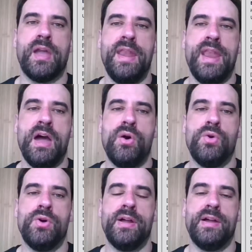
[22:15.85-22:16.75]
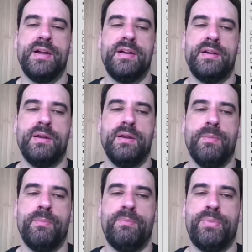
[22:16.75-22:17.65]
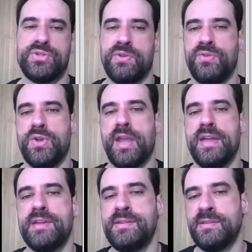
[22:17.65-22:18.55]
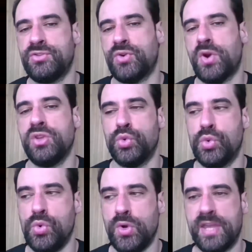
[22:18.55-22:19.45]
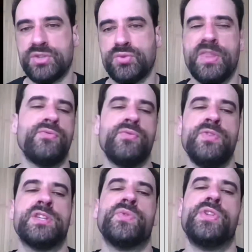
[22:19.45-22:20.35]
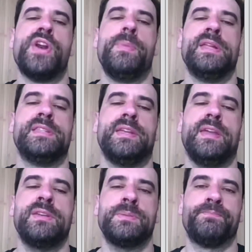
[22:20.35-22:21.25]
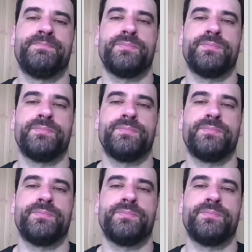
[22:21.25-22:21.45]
And now pause the video again, try to guess what this vulnerability is.